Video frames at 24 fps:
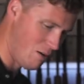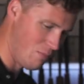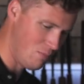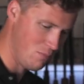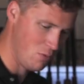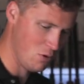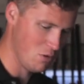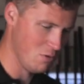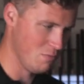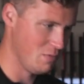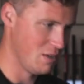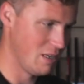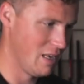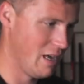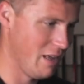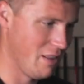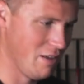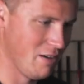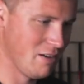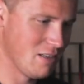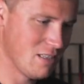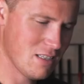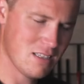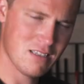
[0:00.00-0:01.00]
up and put them
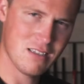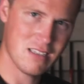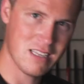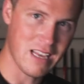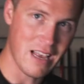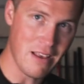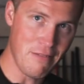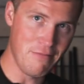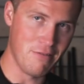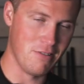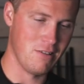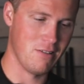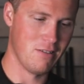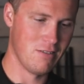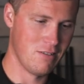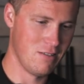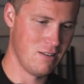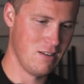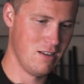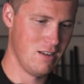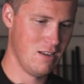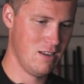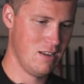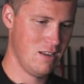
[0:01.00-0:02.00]
together. It's safer
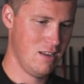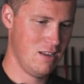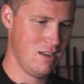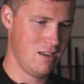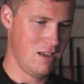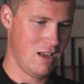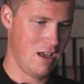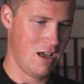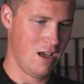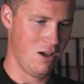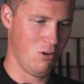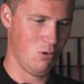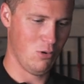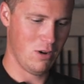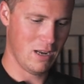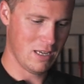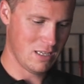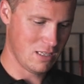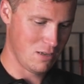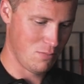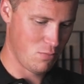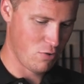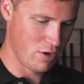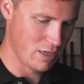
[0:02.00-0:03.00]
or
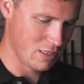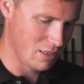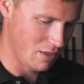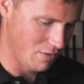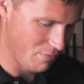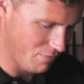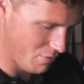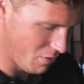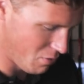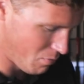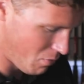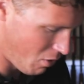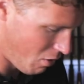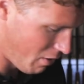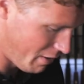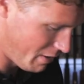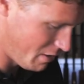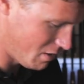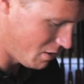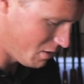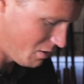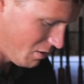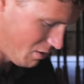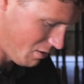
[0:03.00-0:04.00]
less depressing for the
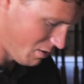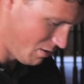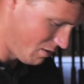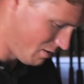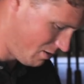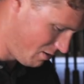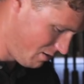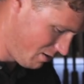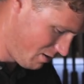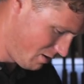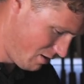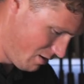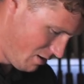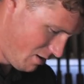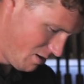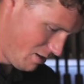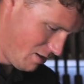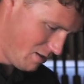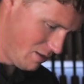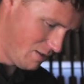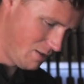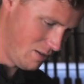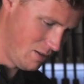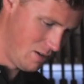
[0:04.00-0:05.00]
mind to
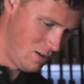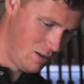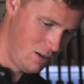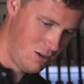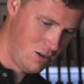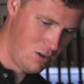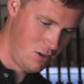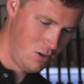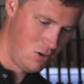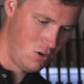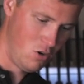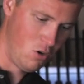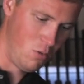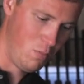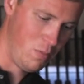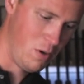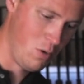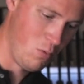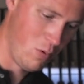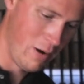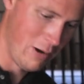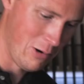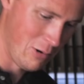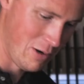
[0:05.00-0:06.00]
not
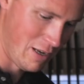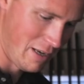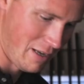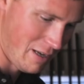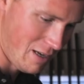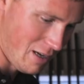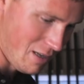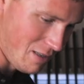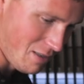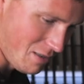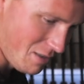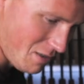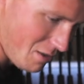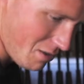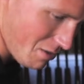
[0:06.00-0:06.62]
be wielding guns